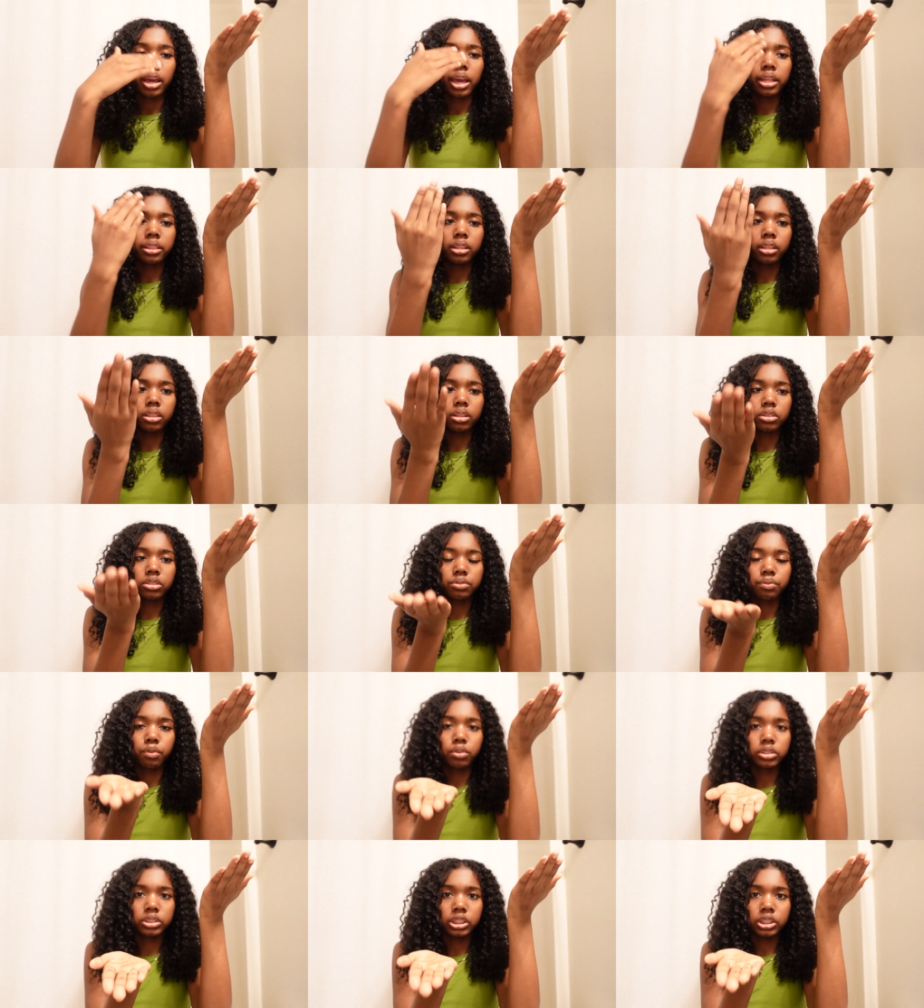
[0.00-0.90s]
and then there's
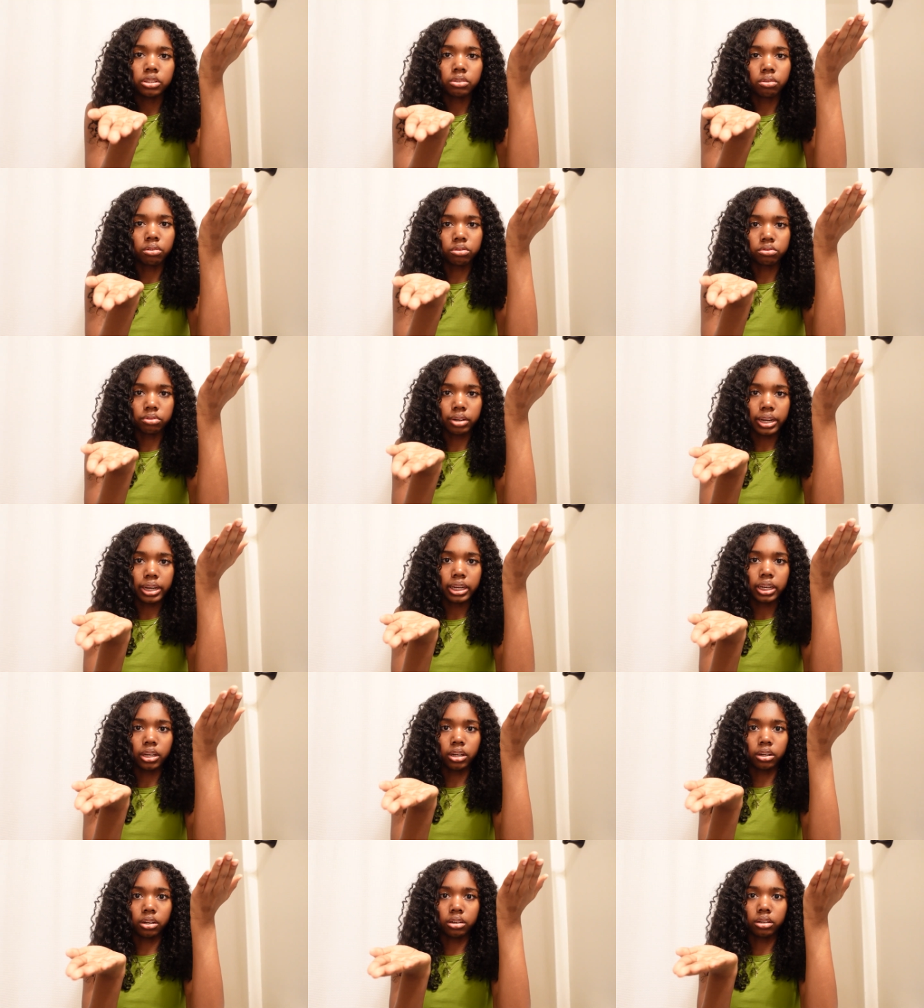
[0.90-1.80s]
14 year olds right
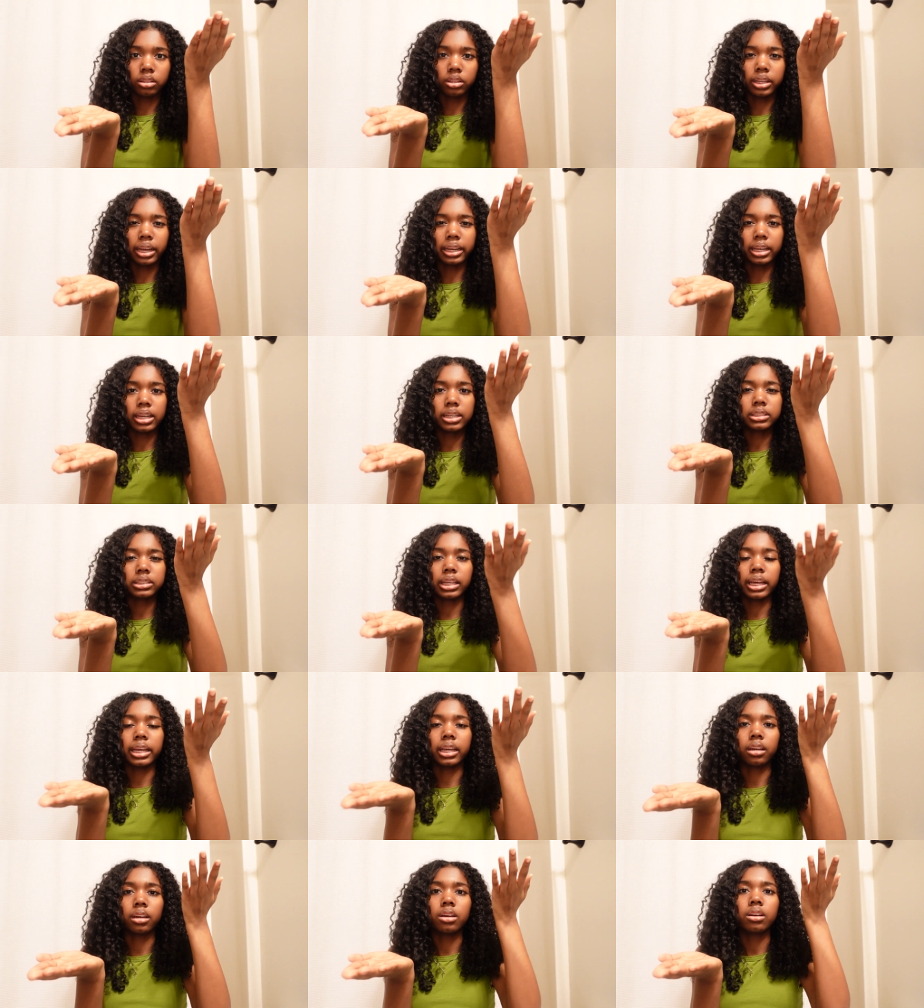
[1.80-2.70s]
here like it's
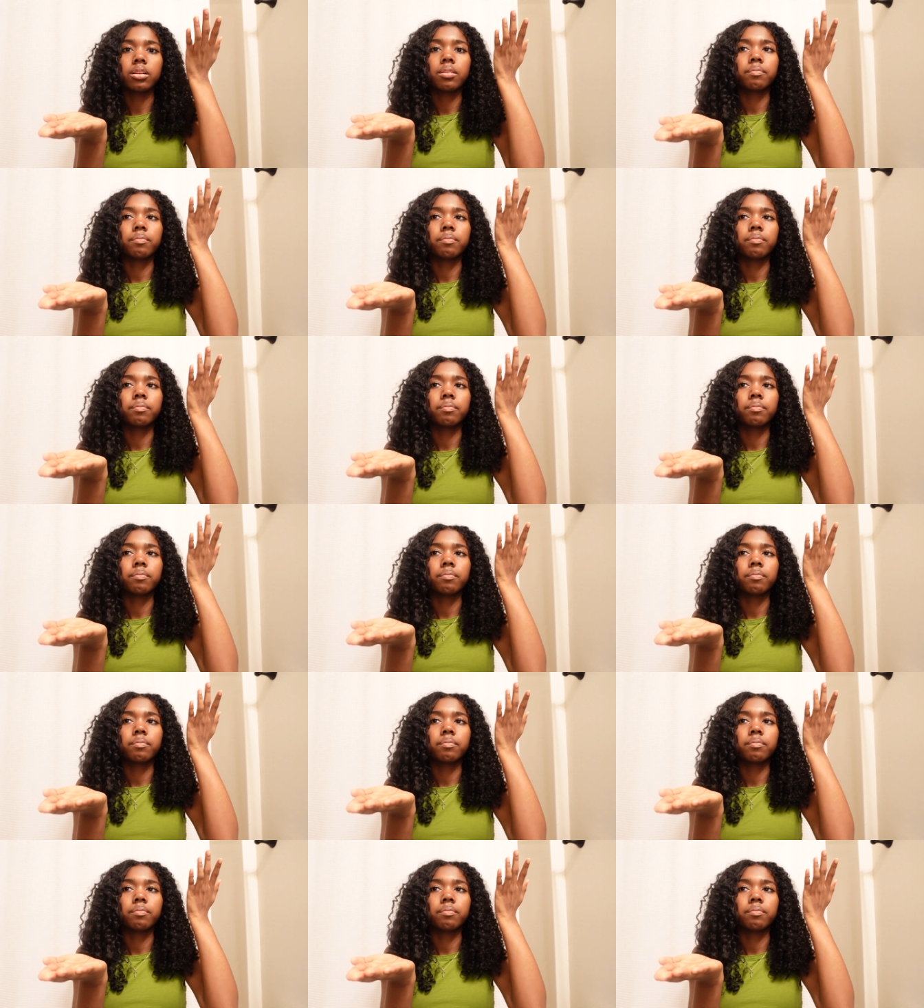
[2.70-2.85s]
like